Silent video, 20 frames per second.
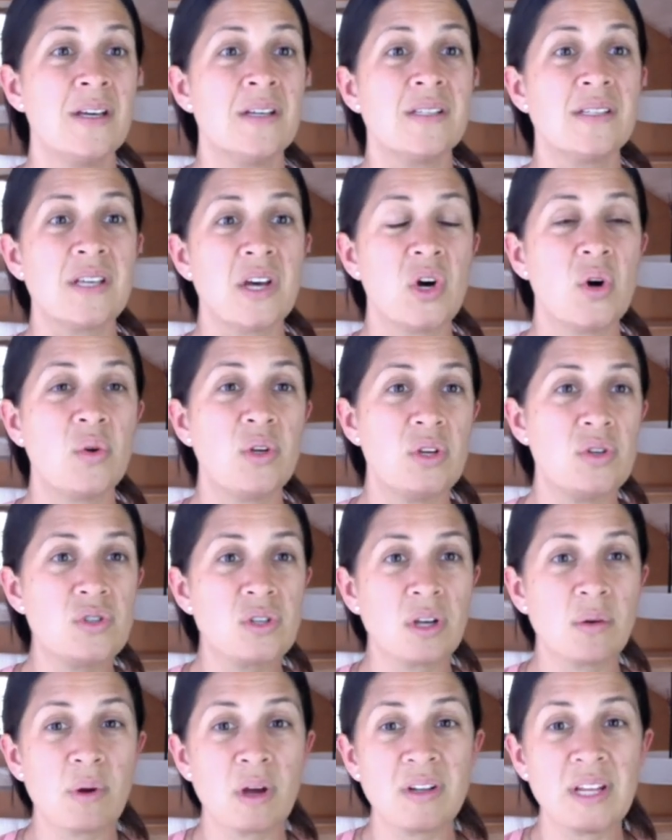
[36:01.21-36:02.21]
So,
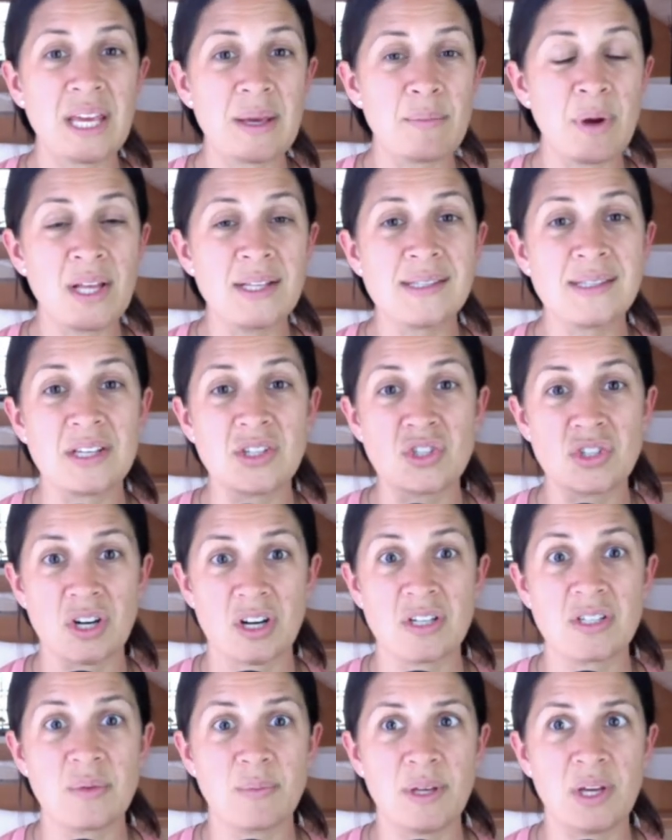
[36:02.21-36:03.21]
usually around eight months, they
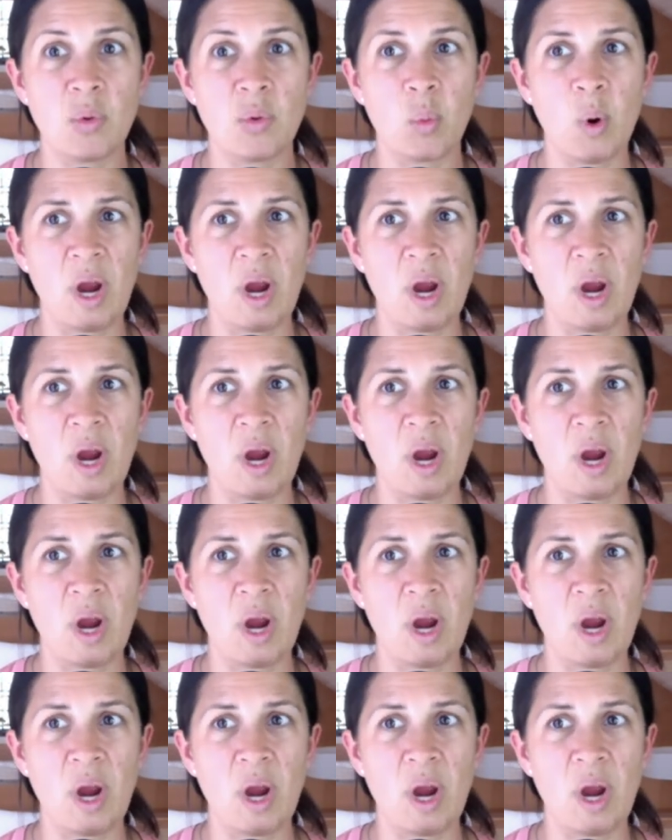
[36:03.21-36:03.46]
start to be